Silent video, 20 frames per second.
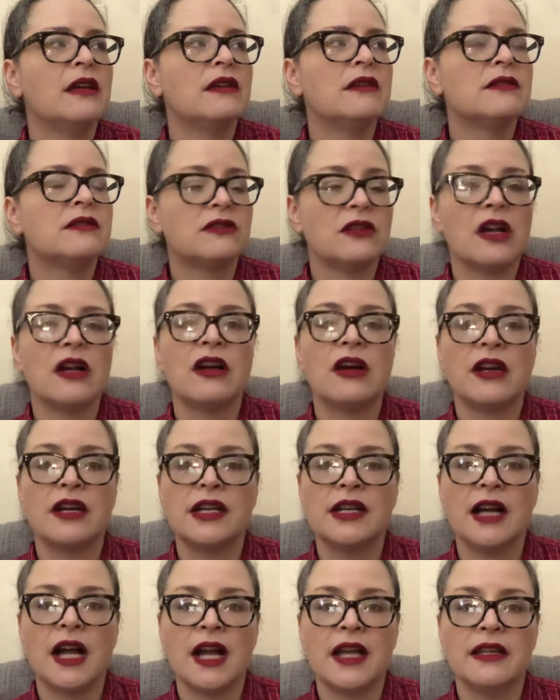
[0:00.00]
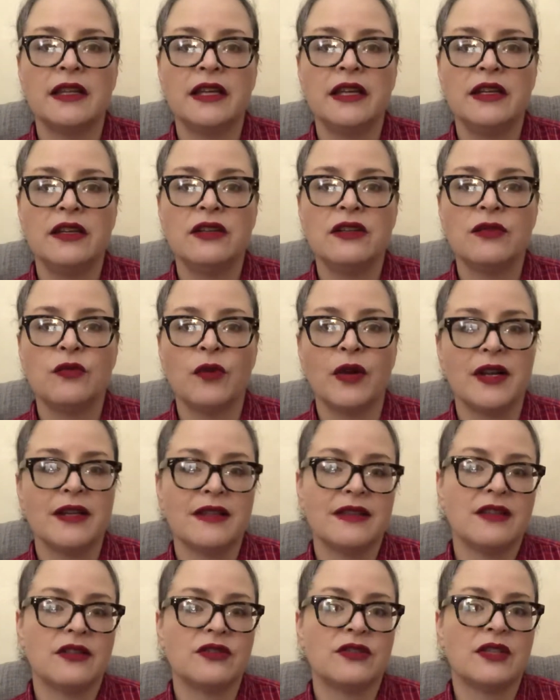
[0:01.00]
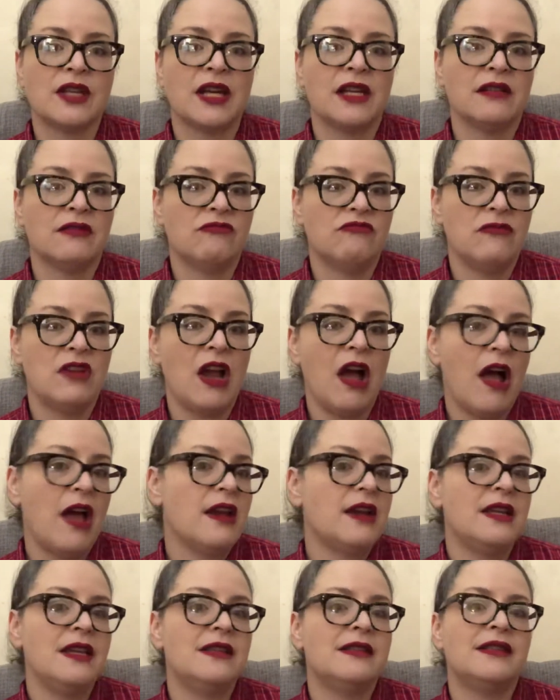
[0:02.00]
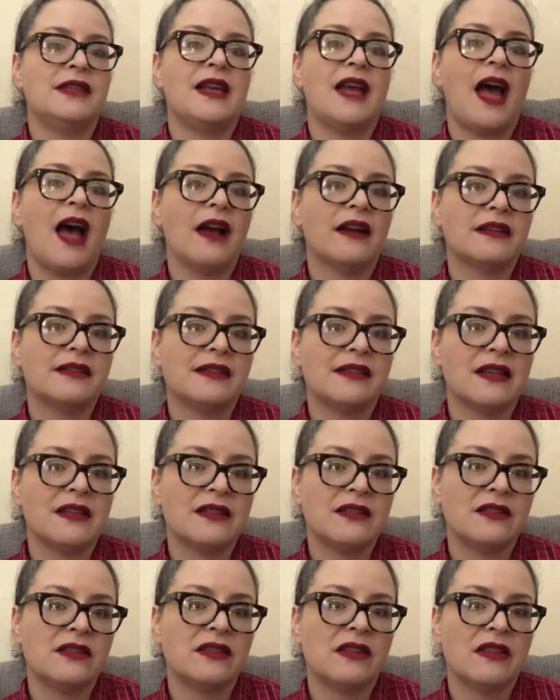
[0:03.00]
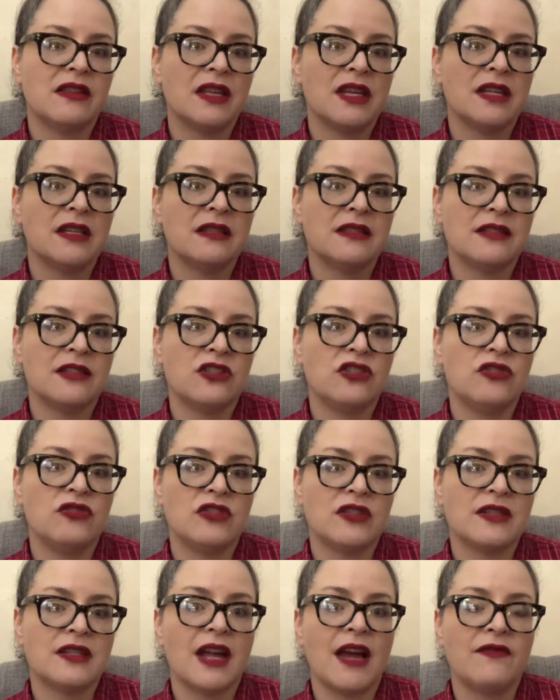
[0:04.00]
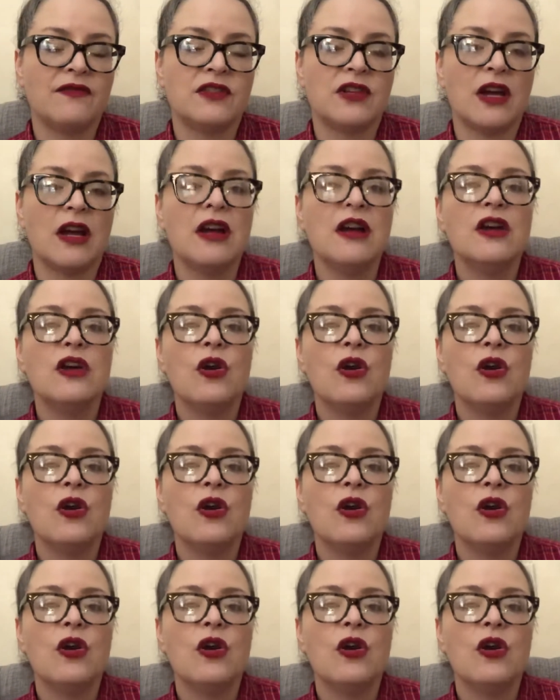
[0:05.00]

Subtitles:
stuck on an island where there's like not easy access to things, and you just have to